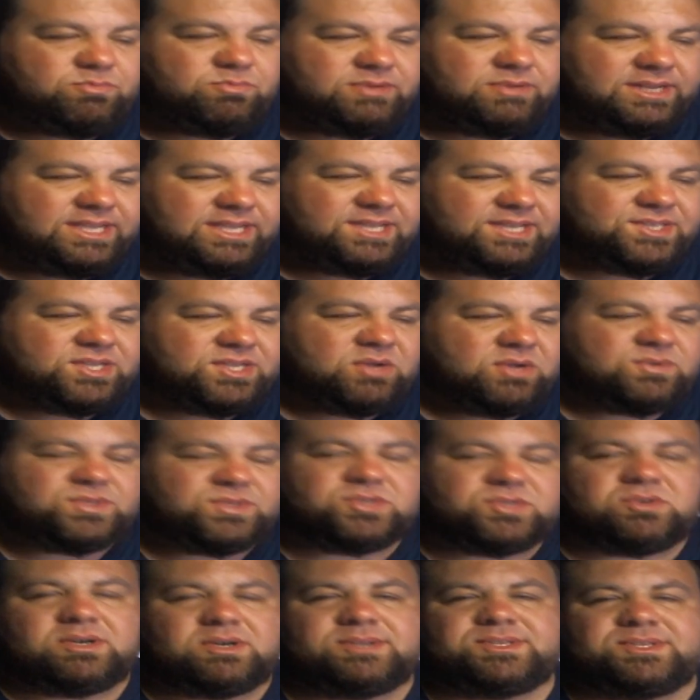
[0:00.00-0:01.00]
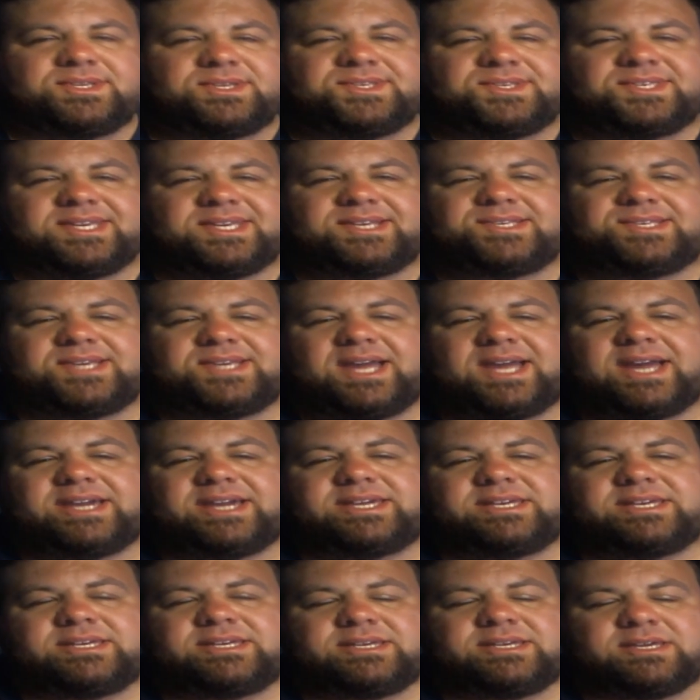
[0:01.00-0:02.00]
Please go and subscribe to ZigZag